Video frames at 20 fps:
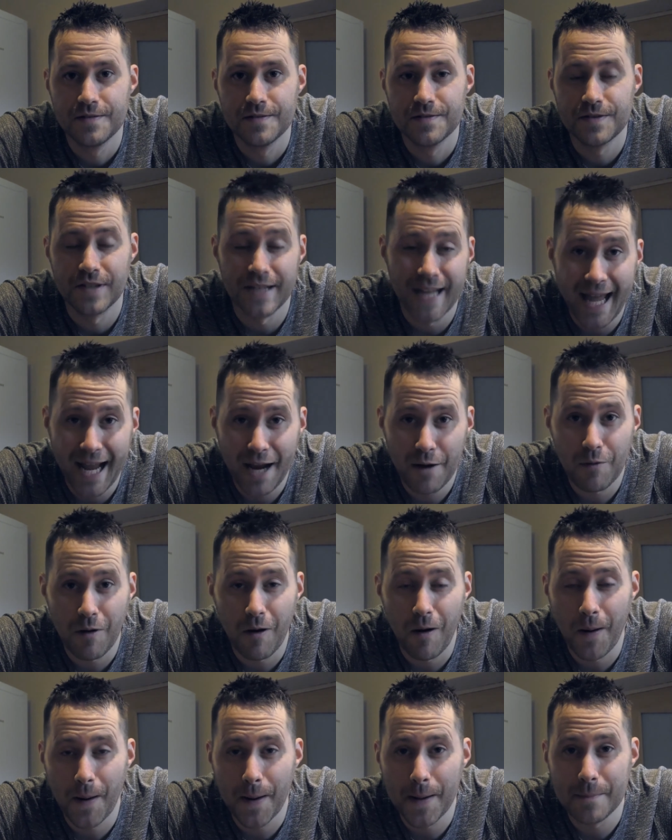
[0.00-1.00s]
So now
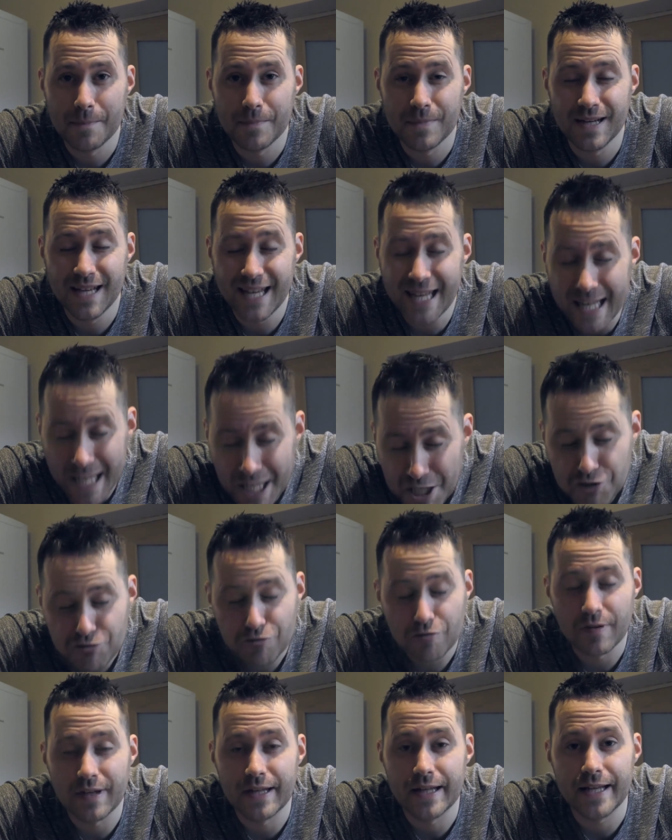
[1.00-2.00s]
I'm
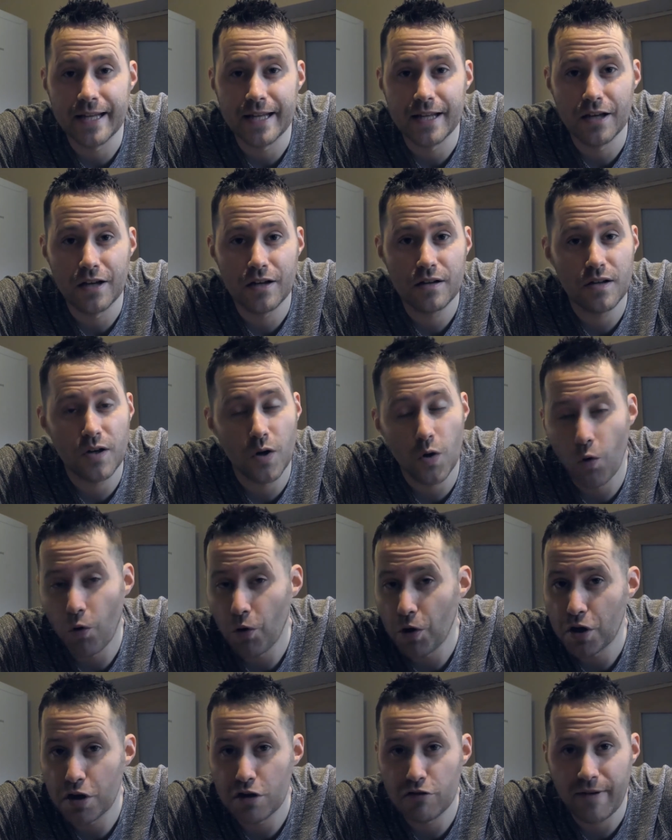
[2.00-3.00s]
literally
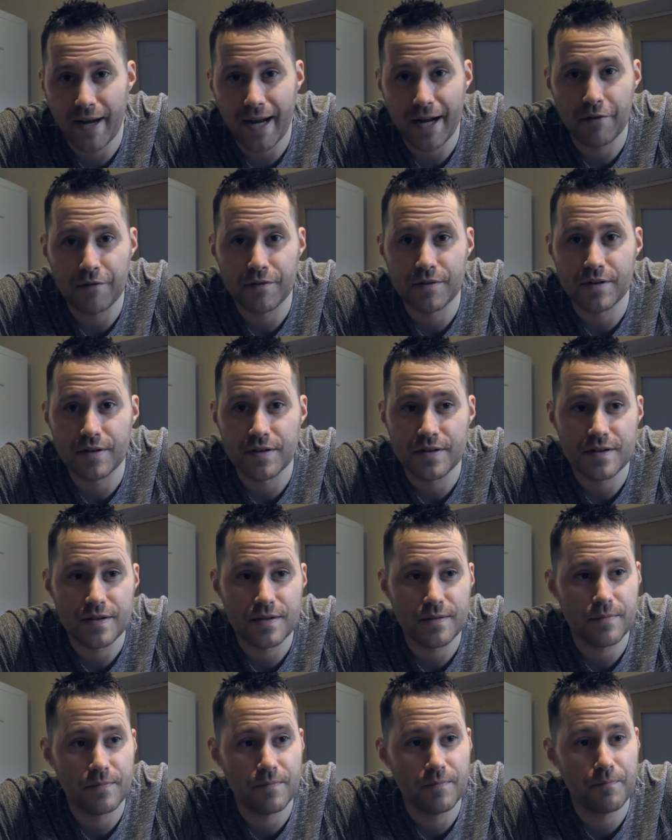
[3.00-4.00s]
calling around
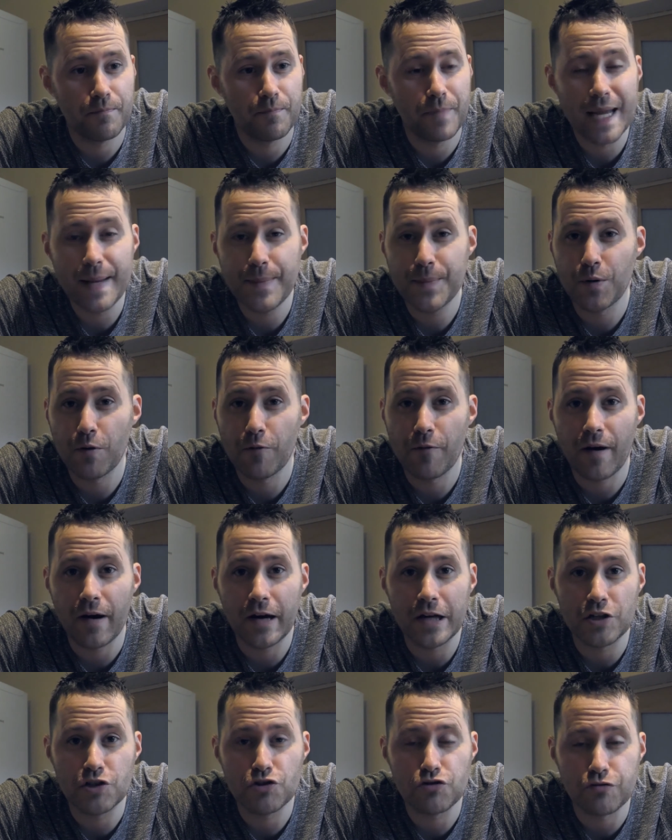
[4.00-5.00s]
people that
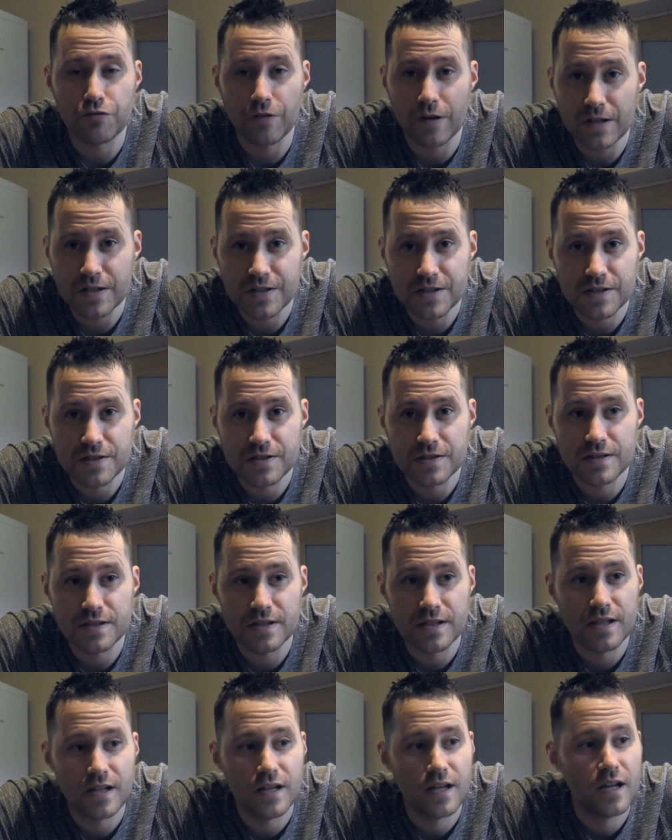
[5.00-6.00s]
I
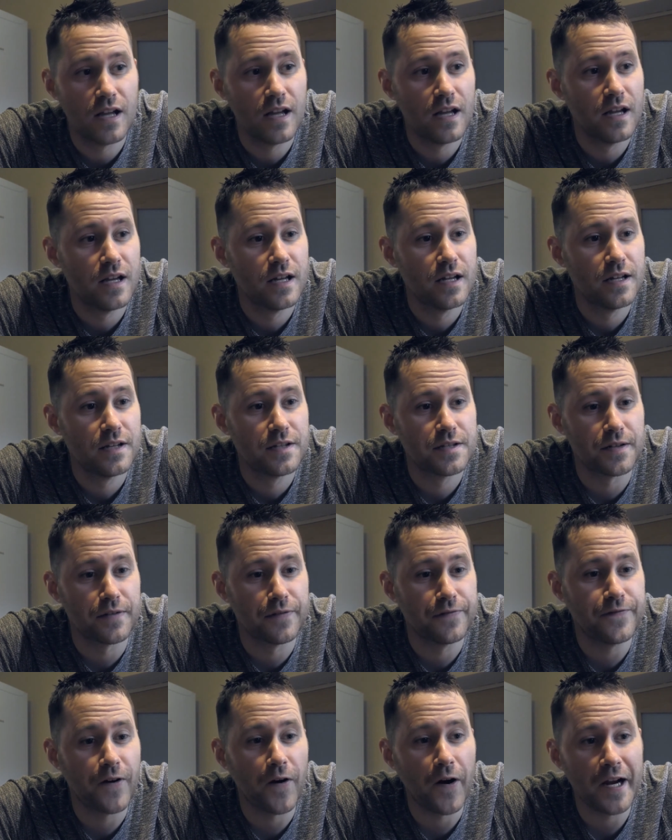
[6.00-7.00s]
trust to
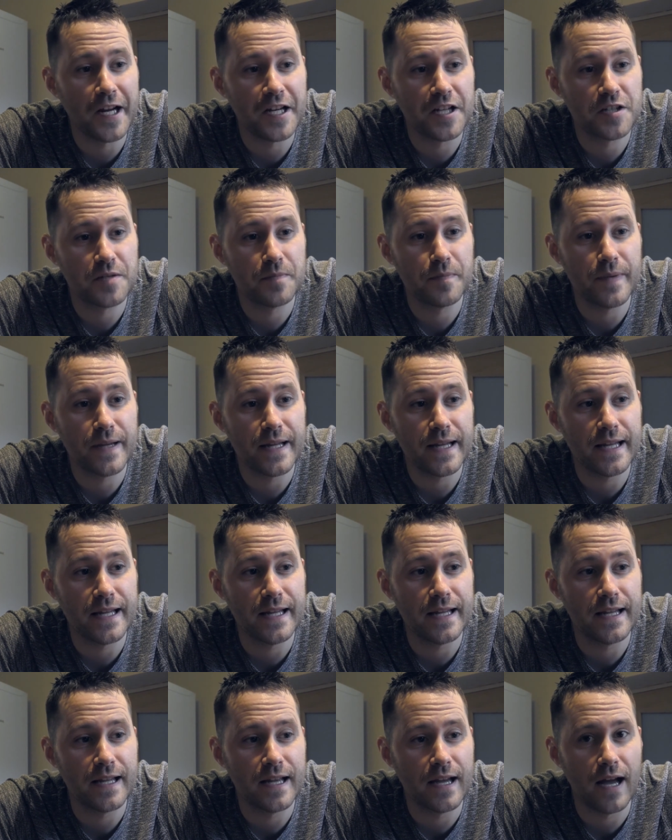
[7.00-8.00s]
find
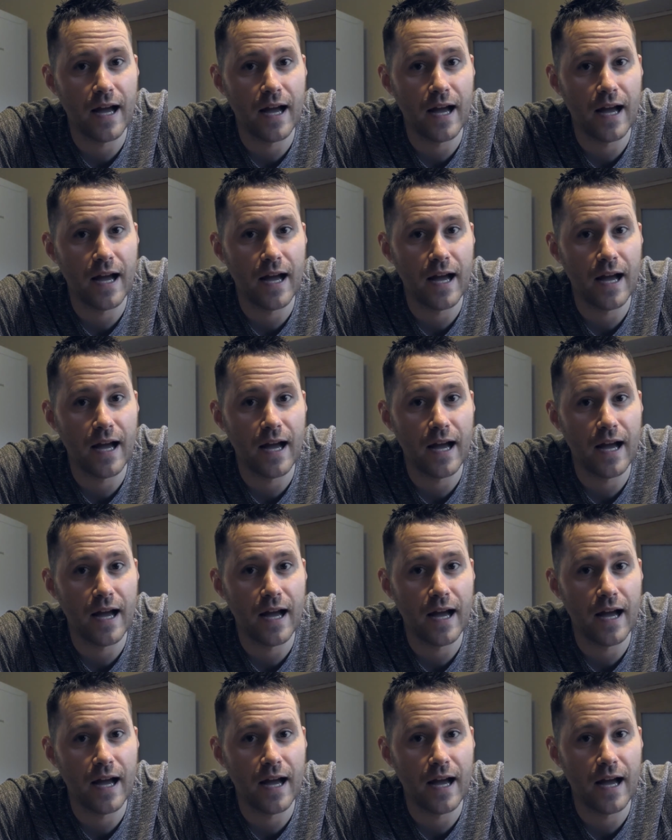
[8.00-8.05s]
me